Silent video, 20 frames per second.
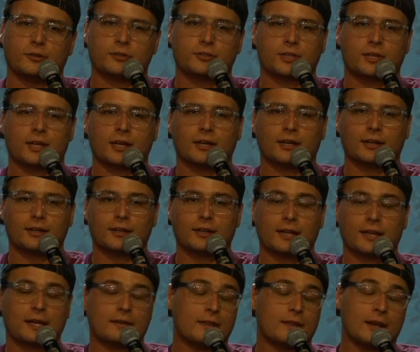sadly
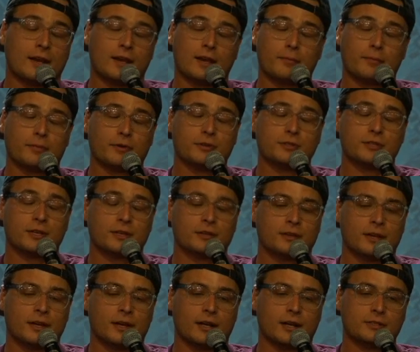that happens,
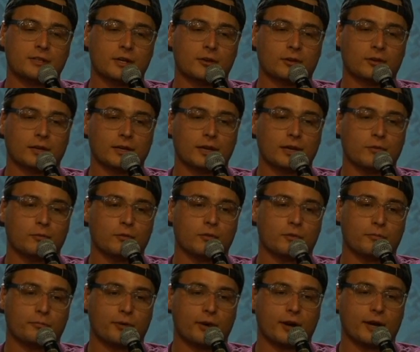and I totally get where the
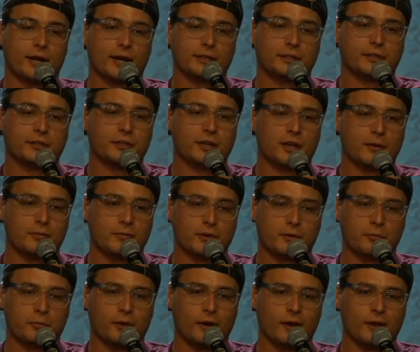pride could come into
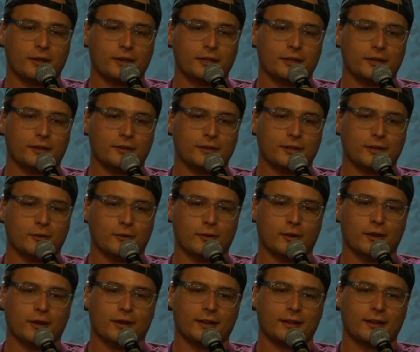play. You don't
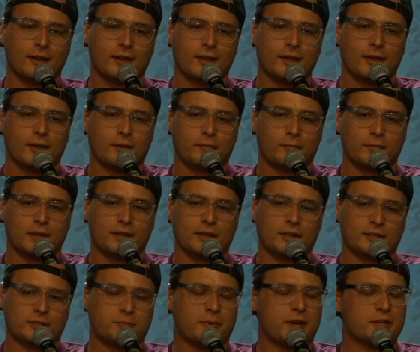like
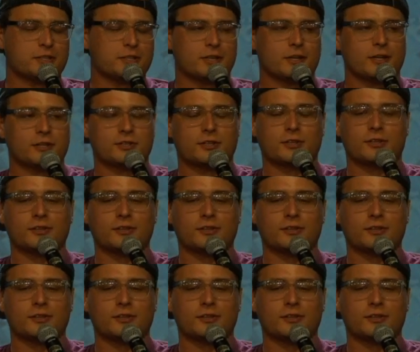especially as